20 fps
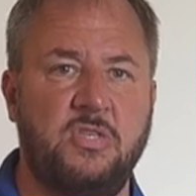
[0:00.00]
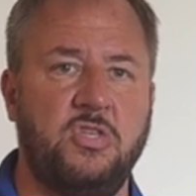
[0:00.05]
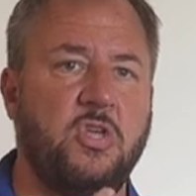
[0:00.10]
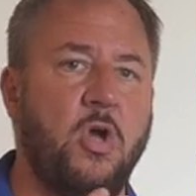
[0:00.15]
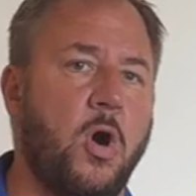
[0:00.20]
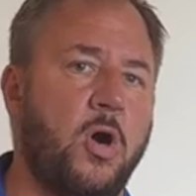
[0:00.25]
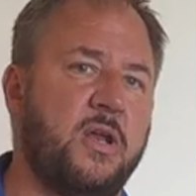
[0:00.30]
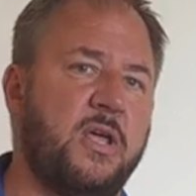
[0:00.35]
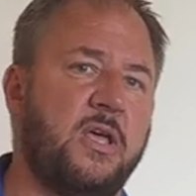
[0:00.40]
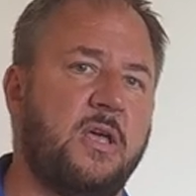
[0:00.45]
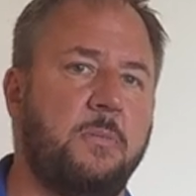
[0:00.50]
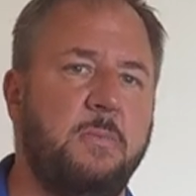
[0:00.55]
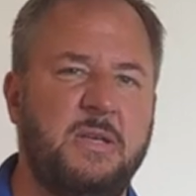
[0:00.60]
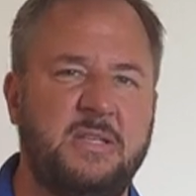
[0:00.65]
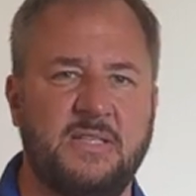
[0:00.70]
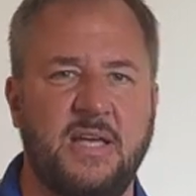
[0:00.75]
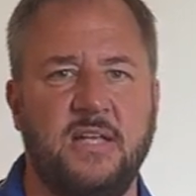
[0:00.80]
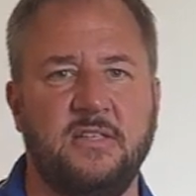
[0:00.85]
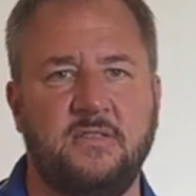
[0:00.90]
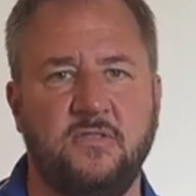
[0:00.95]
yawning can be
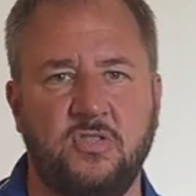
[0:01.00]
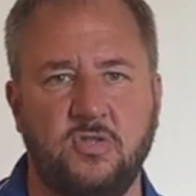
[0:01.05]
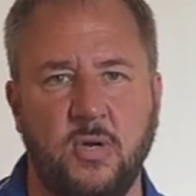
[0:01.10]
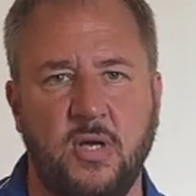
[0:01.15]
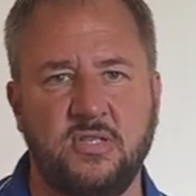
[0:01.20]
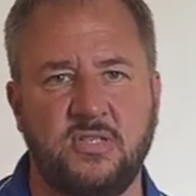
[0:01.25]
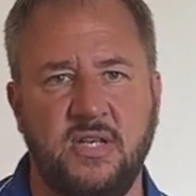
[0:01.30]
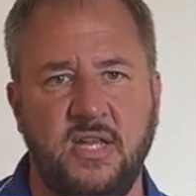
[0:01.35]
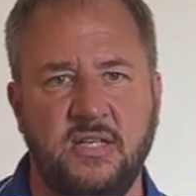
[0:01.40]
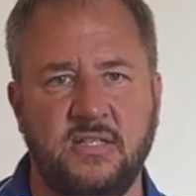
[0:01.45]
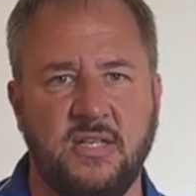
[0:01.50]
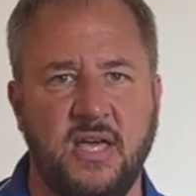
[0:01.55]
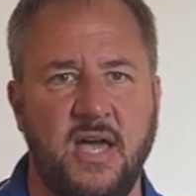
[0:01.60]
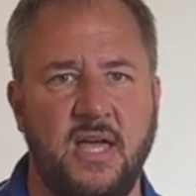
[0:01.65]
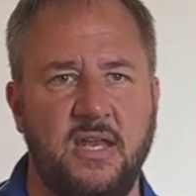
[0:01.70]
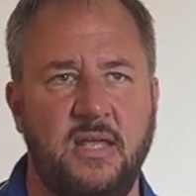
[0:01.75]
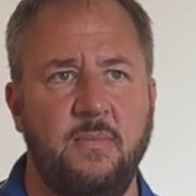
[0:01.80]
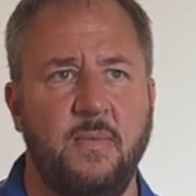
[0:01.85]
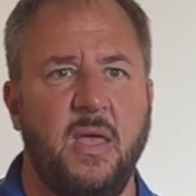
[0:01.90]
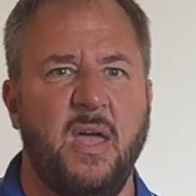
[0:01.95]
signs of stress and
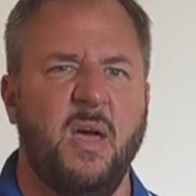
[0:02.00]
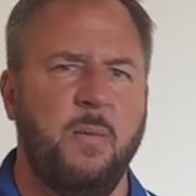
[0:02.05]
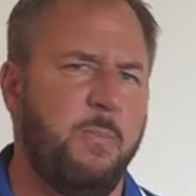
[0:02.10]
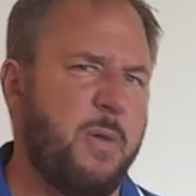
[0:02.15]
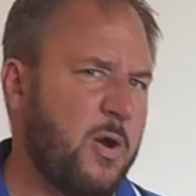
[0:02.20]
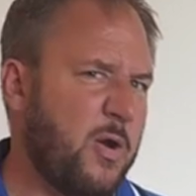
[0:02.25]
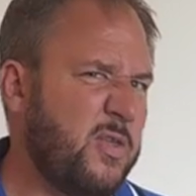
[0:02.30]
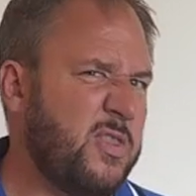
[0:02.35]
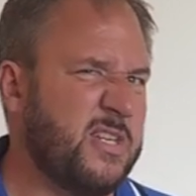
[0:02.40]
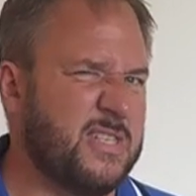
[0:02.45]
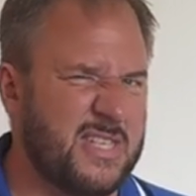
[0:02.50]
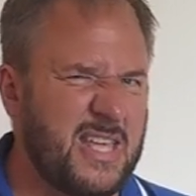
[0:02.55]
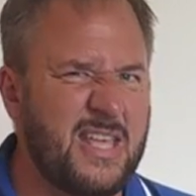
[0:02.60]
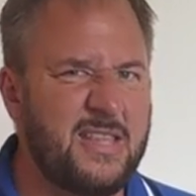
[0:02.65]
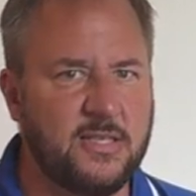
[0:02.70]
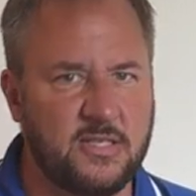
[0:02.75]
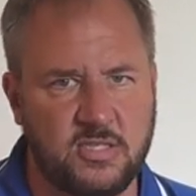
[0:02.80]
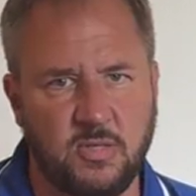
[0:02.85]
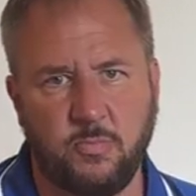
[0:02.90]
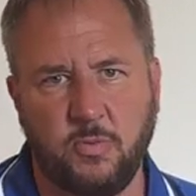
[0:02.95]
anxiety. Baring the
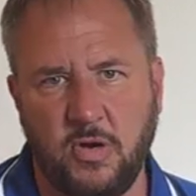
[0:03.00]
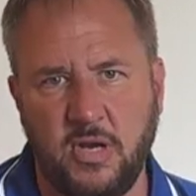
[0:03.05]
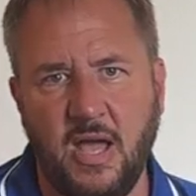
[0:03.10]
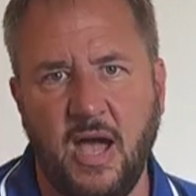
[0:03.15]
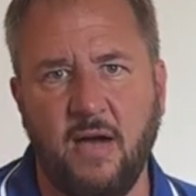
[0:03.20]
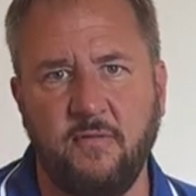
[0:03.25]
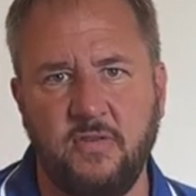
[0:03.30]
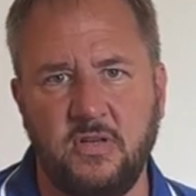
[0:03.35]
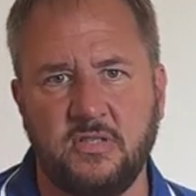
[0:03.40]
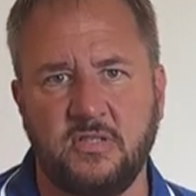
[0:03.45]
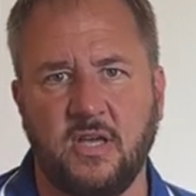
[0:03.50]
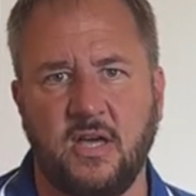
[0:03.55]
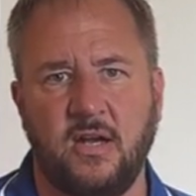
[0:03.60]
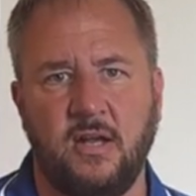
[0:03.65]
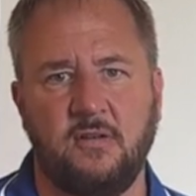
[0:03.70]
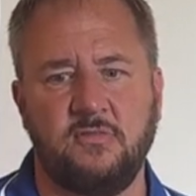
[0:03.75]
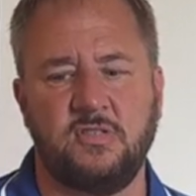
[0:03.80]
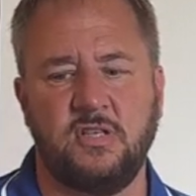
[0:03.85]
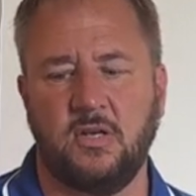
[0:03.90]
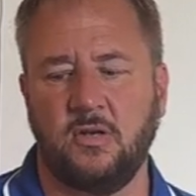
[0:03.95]
teeth is a pretty obvious
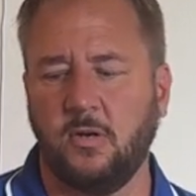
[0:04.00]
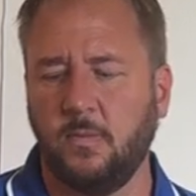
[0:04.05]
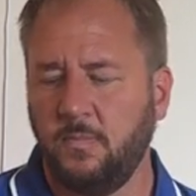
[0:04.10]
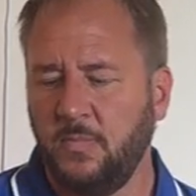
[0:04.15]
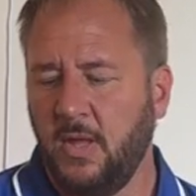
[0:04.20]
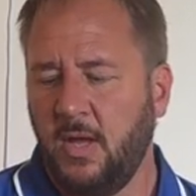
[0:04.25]
cutoff signal.